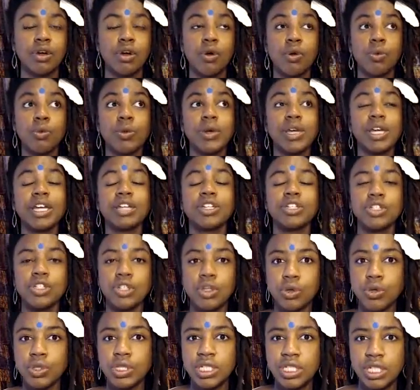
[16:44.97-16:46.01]
We get
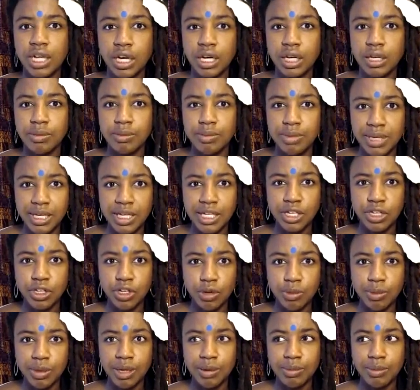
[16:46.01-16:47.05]
so stuck in being
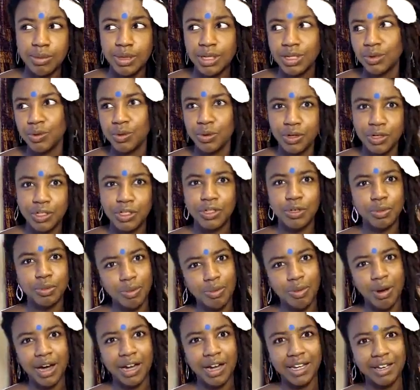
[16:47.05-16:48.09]
human because we're in a human
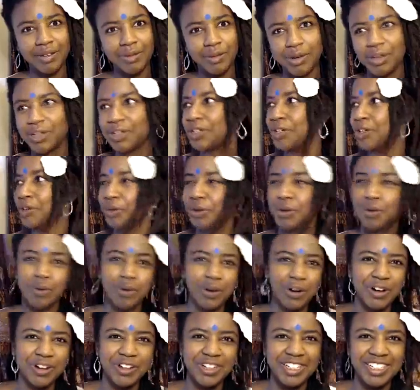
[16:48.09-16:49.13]
body and we're in a human world.